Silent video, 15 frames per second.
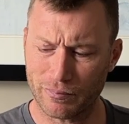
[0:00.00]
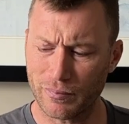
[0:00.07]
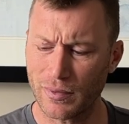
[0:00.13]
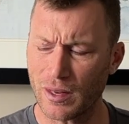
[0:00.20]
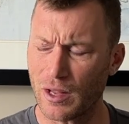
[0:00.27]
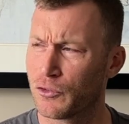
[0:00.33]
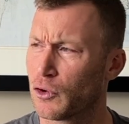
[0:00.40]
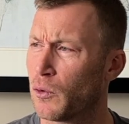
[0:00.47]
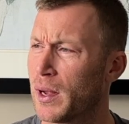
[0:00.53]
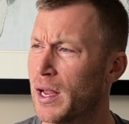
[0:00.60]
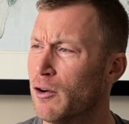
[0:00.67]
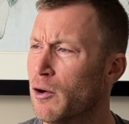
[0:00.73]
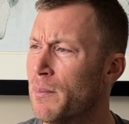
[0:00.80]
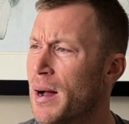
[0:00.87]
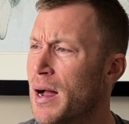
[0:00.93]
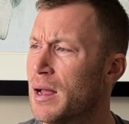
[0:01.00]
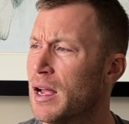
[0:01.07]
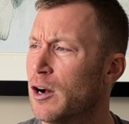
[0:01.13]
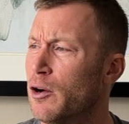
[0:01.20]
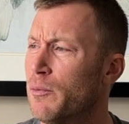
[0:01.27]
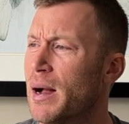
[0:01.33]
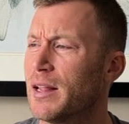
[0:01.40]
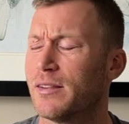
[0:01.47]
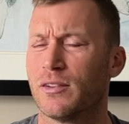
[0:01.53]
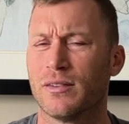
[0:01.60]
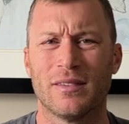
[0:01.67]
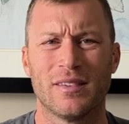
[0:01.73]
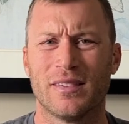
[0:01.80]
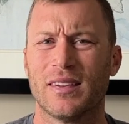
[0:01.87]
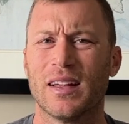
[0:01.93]
so here are my here are my
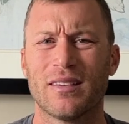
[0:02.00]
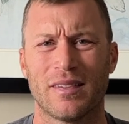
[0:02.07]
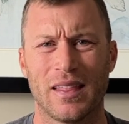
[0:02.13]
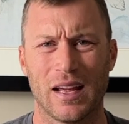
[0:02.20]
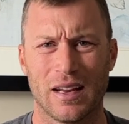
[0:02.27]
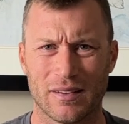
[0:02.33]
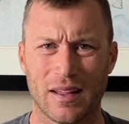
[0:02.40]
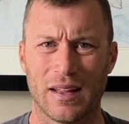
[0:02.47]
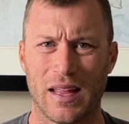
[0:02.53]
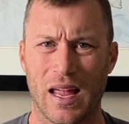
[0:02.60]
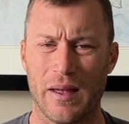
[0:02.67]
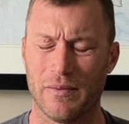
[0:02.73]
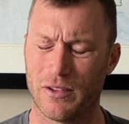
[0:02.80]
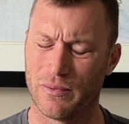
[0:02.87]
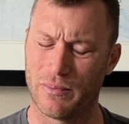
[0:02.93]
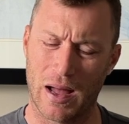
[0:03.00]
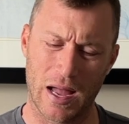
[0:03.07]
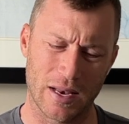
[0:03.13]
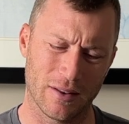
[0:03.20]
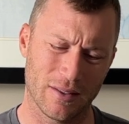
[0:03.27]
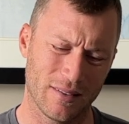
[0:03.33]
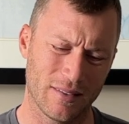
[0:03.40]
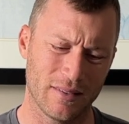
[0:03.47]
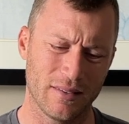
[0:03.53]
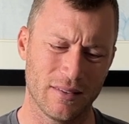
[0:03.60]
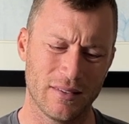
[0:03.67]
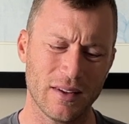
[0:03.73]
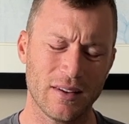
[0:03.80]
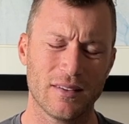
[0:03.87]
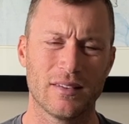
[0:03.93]
six things that came to mind
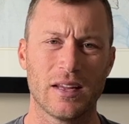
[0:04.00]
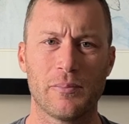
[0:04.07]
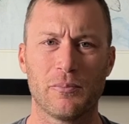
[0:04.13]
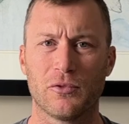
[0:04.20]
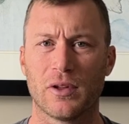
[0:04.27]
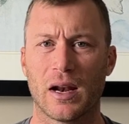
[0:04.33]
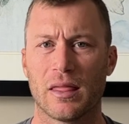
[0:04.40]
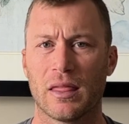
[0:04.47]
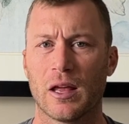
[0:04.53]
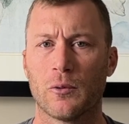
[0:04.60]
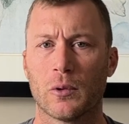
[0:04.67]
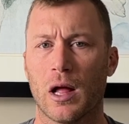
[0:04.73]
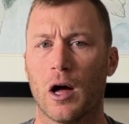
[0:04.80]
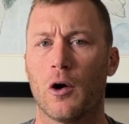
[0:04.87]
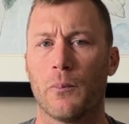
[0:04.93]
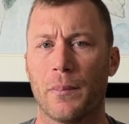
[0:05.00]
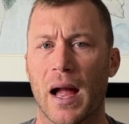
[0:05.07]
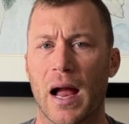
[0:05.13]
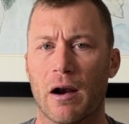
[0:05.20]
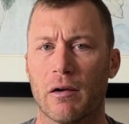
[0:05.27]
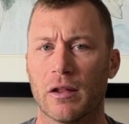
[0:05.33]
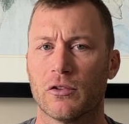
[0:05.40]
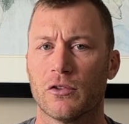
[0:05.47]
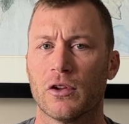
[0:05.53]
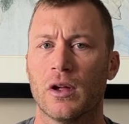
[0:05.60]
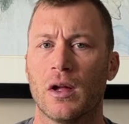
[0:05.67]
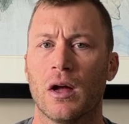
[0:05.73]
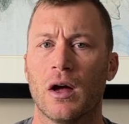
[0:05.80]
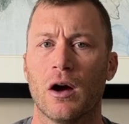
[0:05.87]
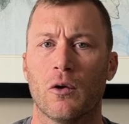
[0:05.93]
six tips that i think will help parents
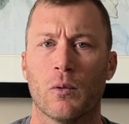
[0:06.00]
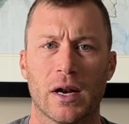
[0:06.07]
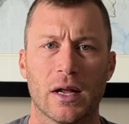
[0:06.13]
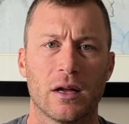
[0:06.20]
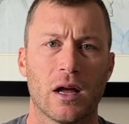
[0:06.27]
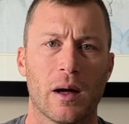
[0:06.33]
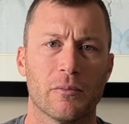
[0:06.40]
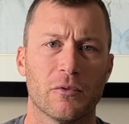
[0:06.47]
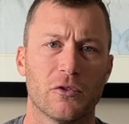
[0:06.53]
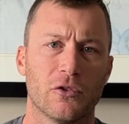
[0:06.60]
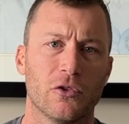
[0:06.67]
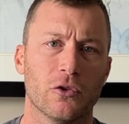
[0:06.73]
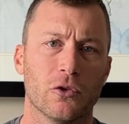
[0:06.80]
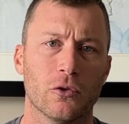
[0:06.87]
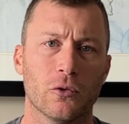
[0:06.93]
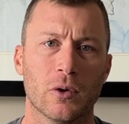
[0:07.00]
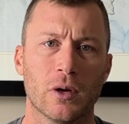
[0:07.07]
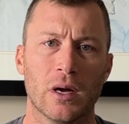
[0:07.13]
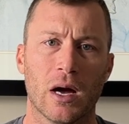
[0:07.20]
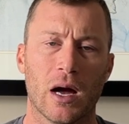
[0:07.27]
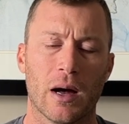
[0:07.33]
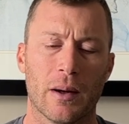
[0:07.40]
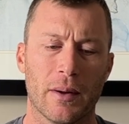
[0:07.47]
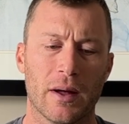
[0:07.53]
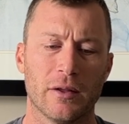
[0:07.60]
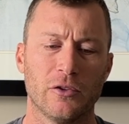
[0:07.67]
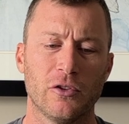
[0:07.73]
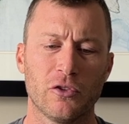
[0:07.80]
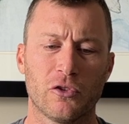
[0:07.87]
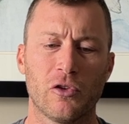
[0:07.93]
when it comes to uh,
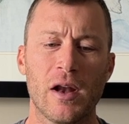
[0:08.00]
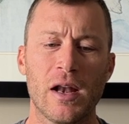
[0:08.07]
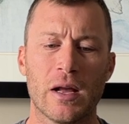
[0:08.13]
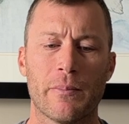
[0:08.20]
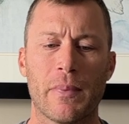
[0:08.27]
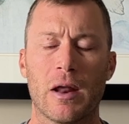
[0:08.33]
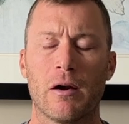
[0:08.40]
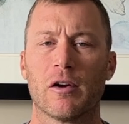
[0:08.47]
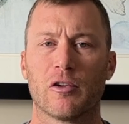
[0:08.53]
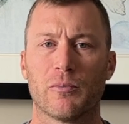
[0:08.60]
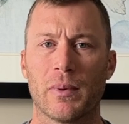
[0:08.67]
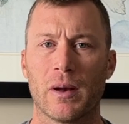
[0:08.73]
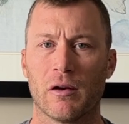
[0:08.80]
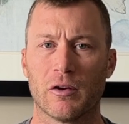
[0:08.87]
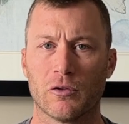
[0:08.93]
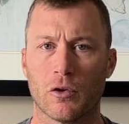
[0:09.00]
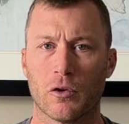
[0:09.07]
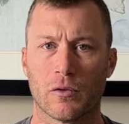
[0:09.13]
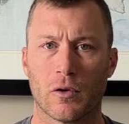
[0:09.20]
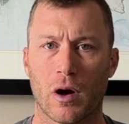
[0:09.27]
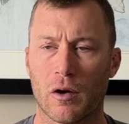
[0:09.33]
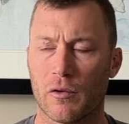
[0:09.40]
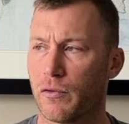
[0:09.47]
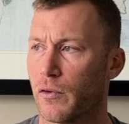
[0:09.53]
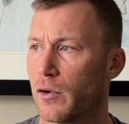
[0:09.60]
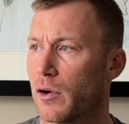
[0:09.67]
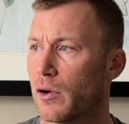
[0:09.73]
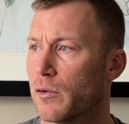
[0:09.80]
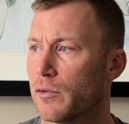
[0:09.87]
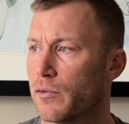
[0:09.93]
just creating a better experience overall
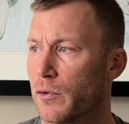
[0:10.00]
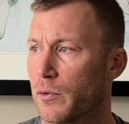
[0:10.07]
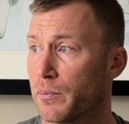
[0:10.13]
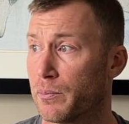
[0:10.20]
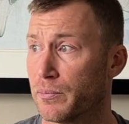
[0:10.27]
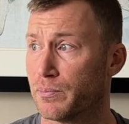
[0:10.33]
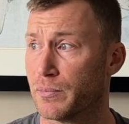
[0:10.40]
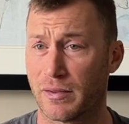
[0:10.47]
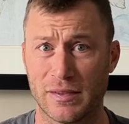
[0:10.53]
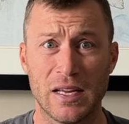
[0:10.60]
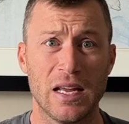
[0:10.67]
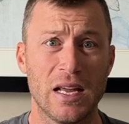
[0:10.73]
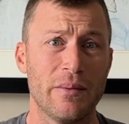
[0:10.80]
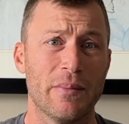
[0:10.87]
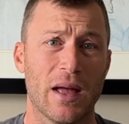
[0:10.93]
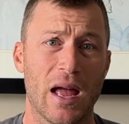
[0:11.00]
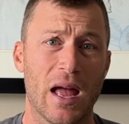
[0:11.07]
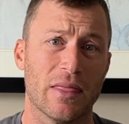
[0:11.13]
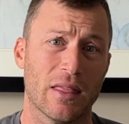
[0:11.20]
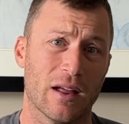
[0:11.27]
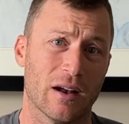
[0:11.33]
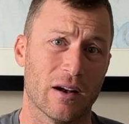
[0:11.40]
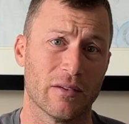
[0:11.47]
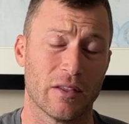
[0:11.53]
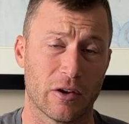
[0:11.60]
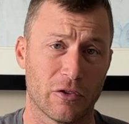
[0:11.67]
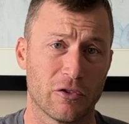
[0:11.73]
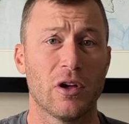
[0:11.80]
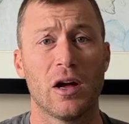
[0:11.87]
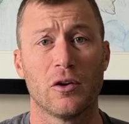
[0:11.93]
for, for the team and their, their
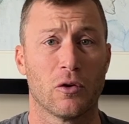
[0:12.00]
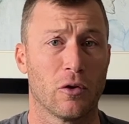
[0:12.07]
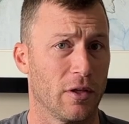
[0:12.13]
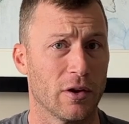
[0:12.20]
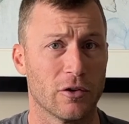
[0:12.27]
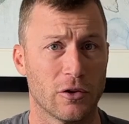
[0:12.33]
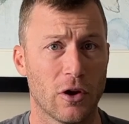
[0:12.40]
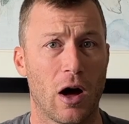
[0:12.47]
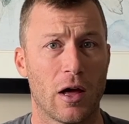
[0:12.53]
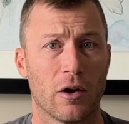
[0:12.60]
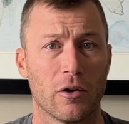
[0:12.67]
son or their daughter